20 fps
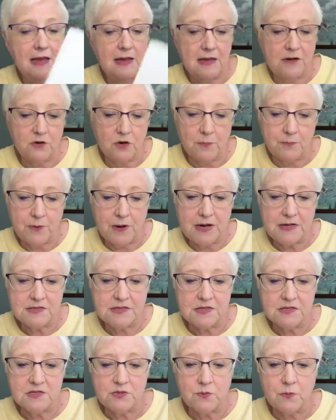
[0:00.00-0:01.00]
And her
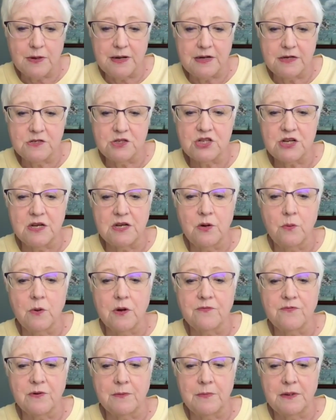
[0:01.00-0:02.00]
prices range
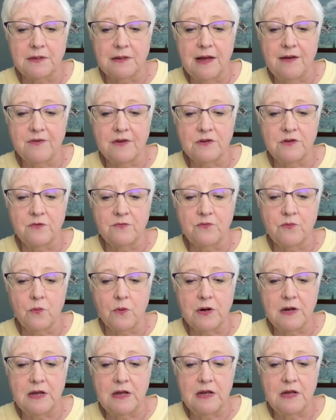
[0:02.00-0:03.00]
anywhere from $11 to
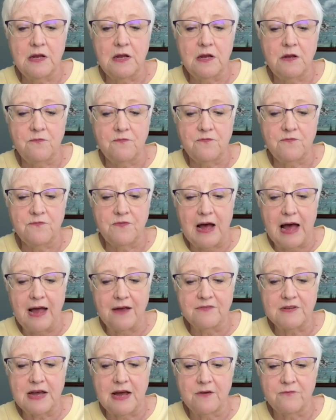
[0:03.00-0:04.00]

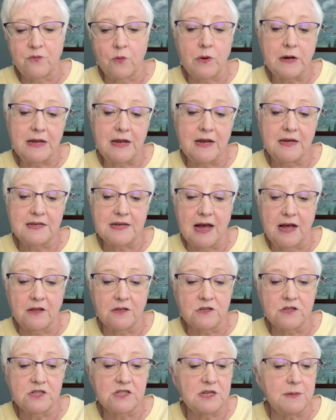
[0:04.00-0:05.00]

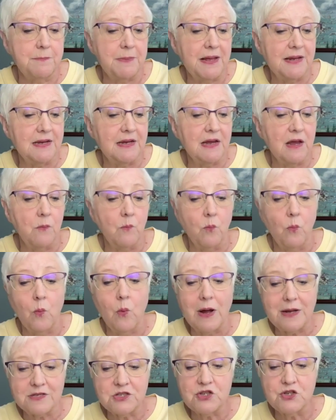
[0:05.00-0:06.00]
$48, depending
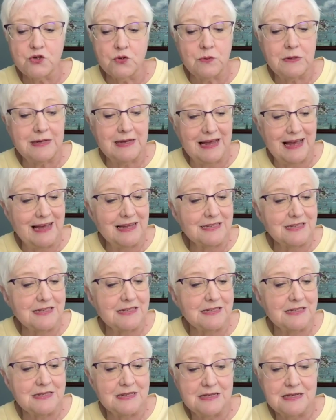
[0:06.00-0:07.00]
on what you
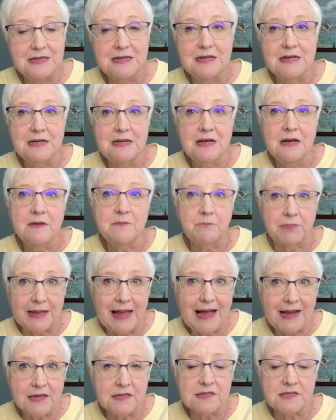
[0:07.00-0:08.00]
get.
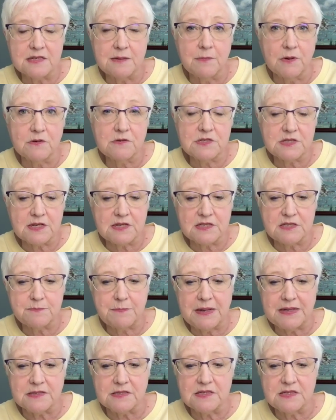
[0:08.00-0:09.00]
Black is the most
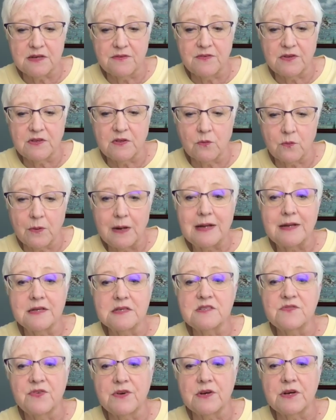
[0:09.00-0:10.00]
expensive, and the
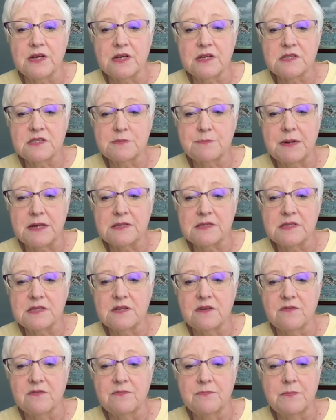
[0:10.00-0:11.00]
red is very
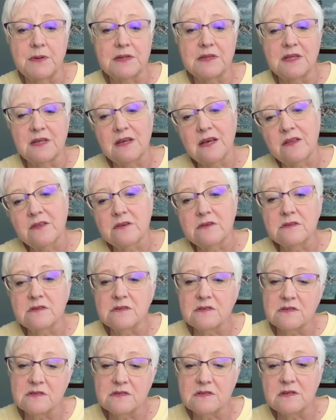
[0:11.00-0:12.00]
expensive. But the
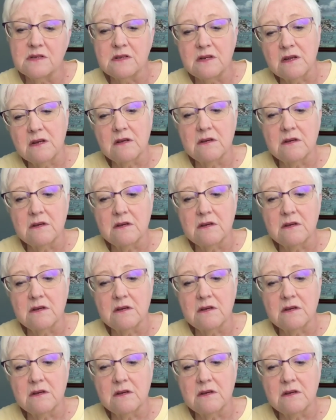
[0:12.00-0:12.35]
others,